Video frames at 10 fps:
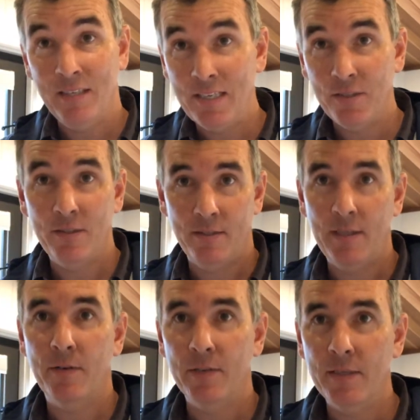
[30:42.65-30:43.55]

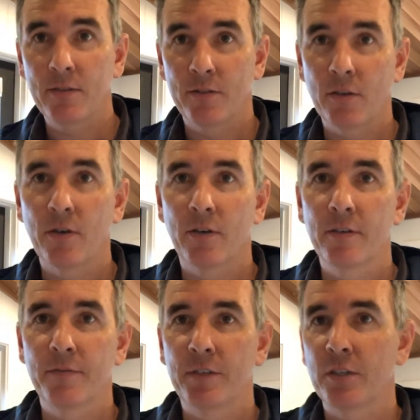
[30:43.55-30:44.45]
east-southeast
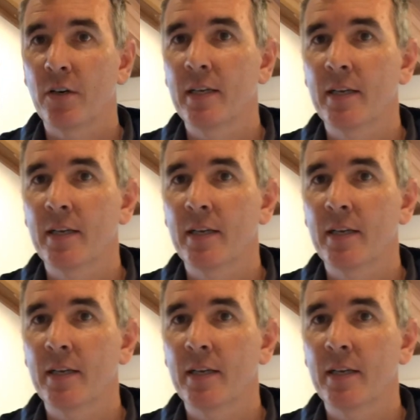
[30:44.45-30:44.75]
side of the tiny